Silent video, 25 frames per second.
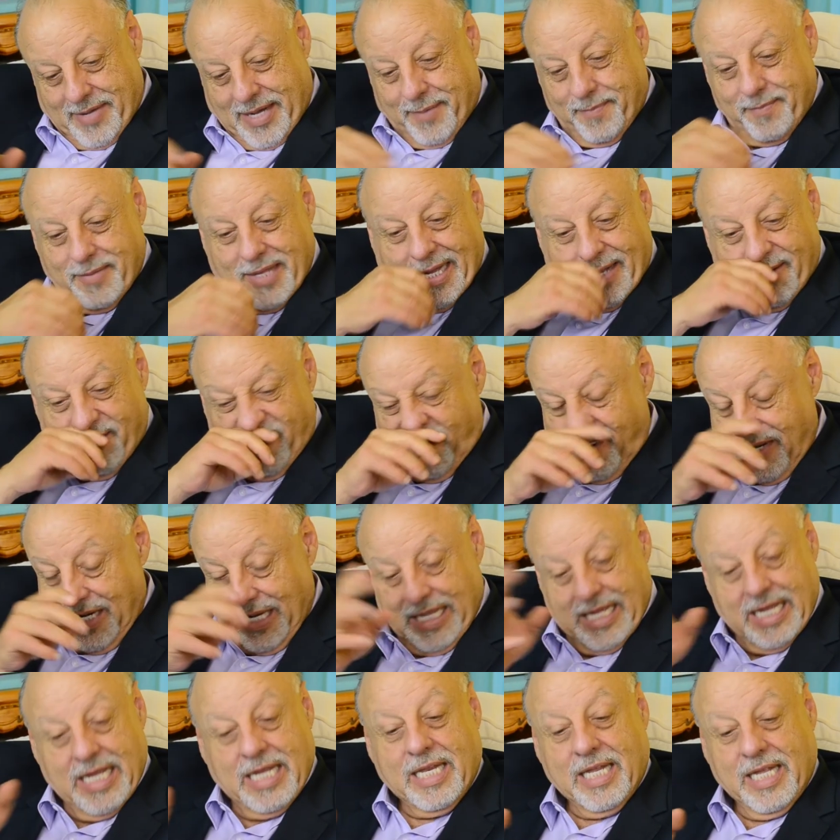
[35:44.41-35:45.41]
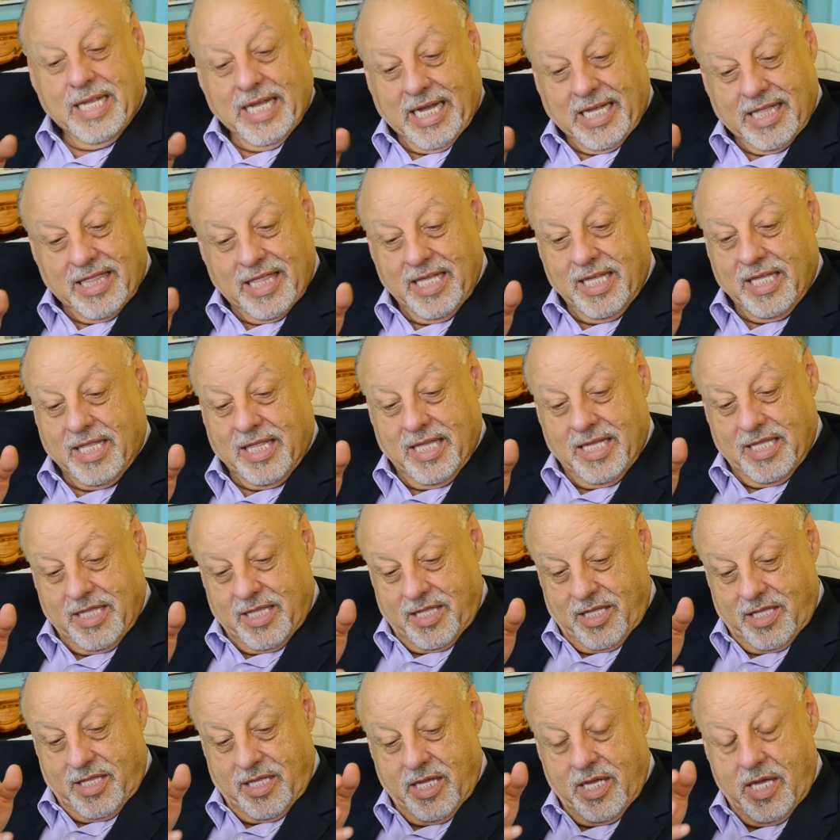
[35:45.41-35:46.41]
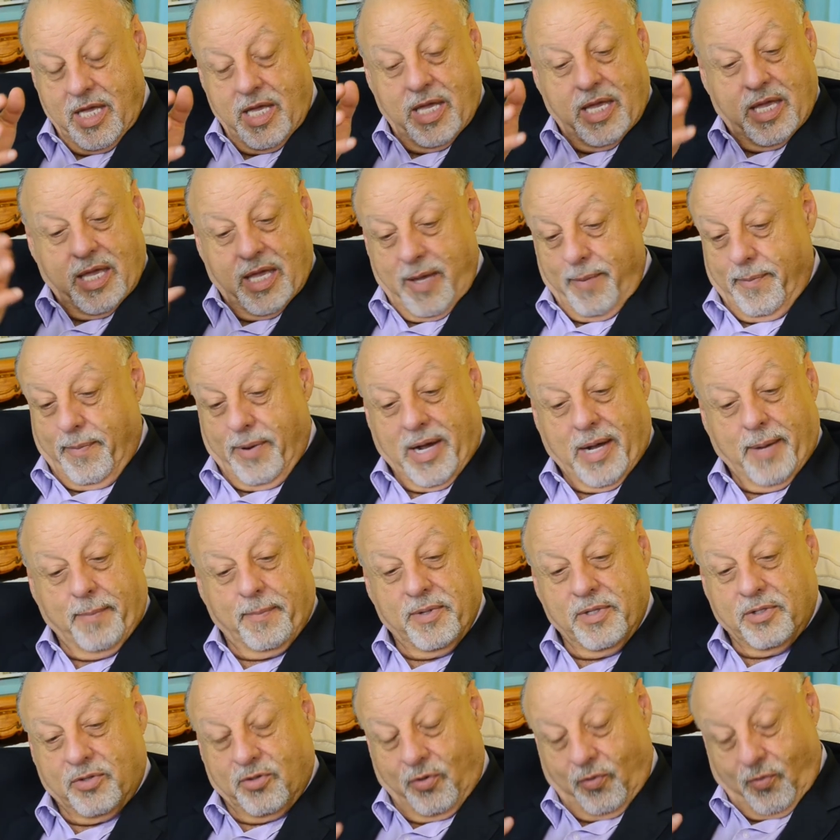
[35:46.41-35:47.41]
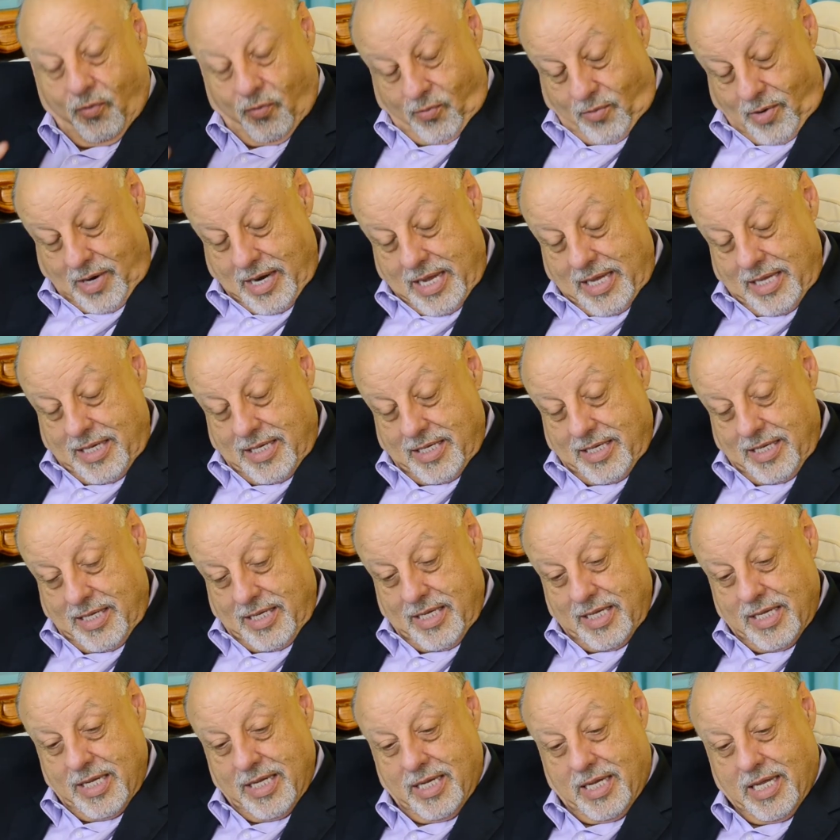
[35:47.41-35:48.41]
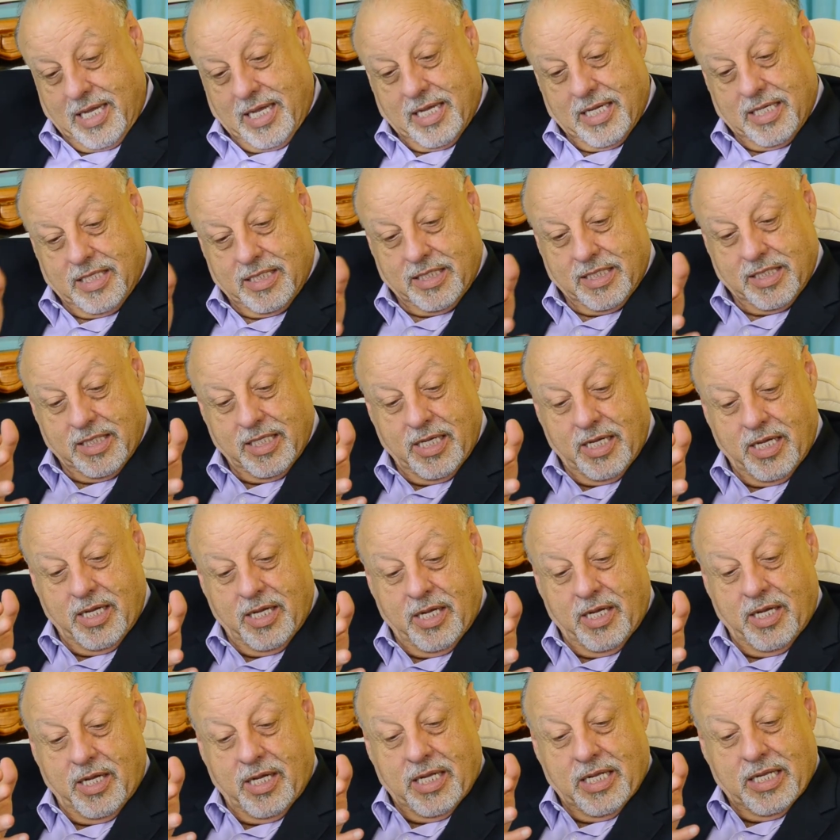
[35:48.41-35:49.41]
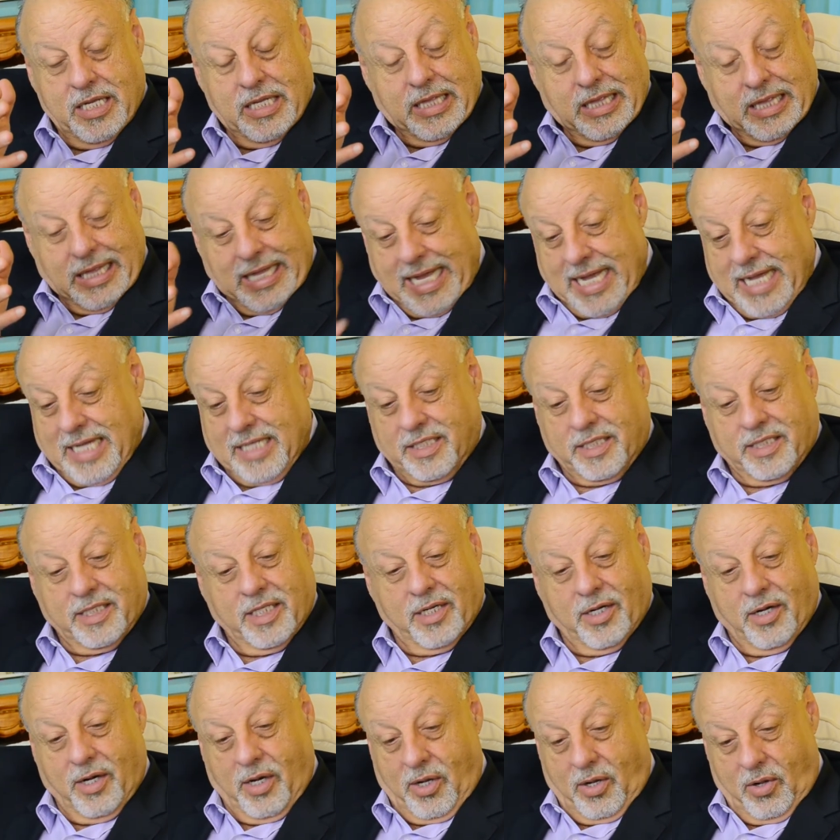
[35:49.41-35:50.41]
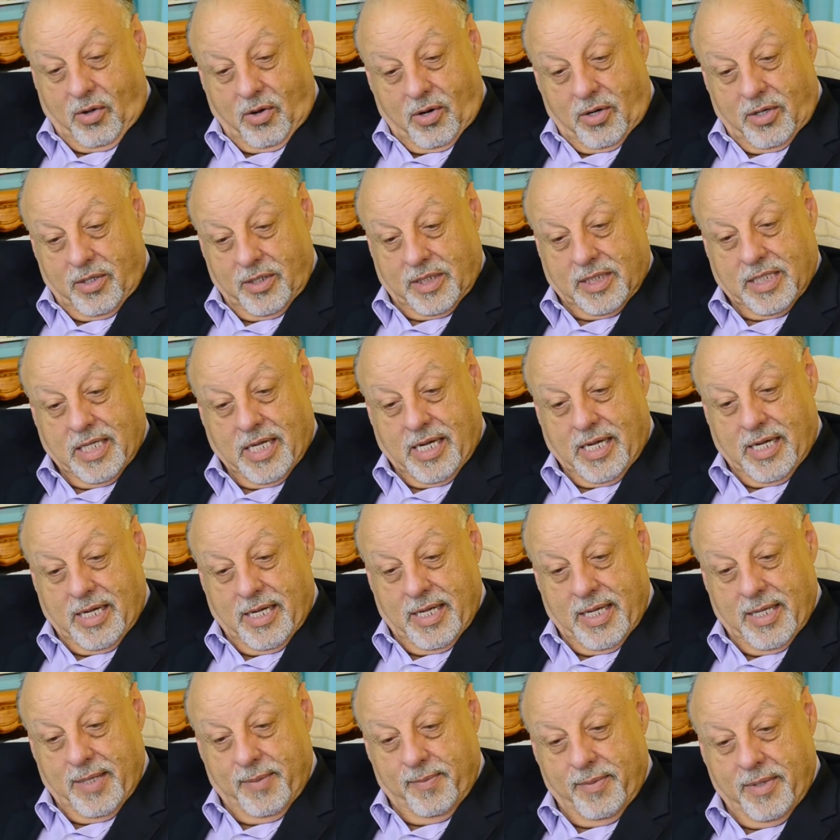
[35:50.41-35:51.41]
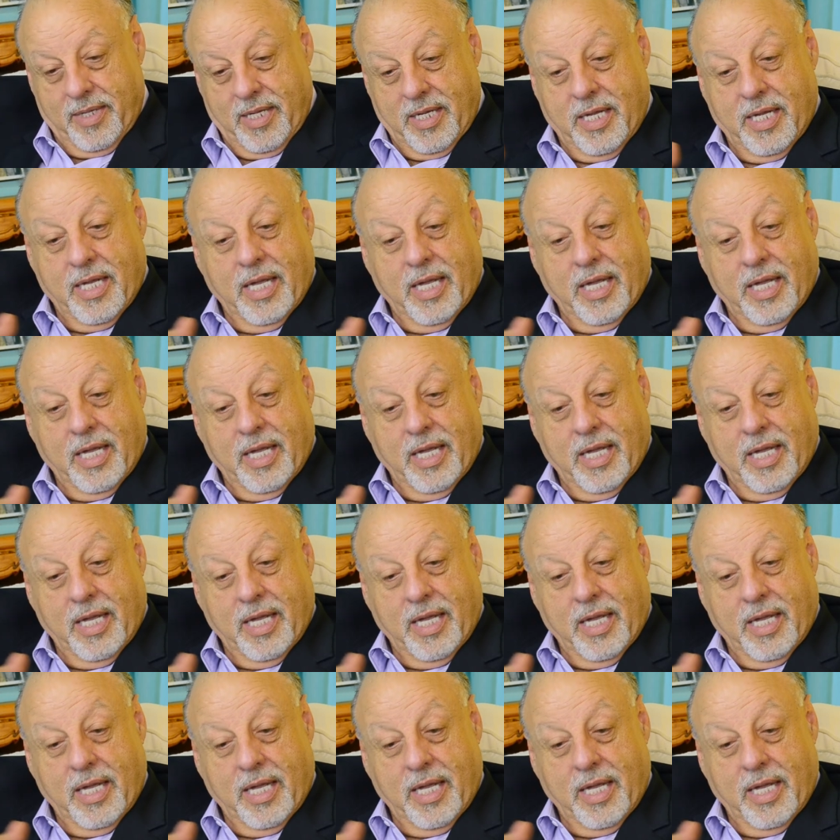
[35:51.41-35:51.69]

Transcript: I'm not relating. I think that hip hop is great. It has lasted a long time.